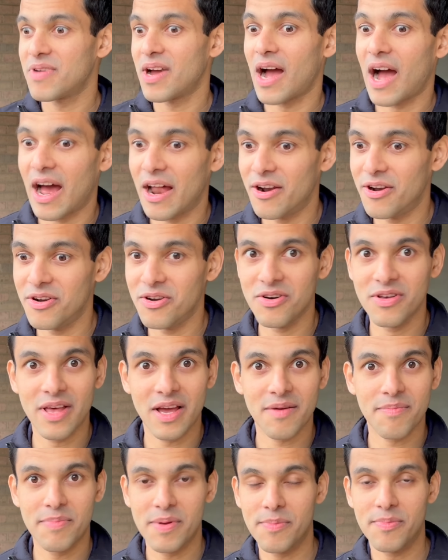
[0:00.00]
I don't know,
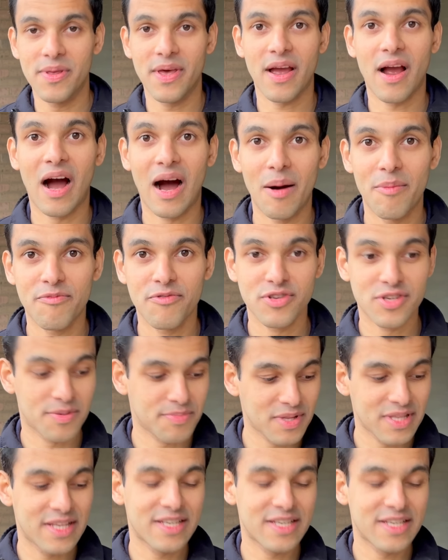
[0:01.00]
like people like harmful or something.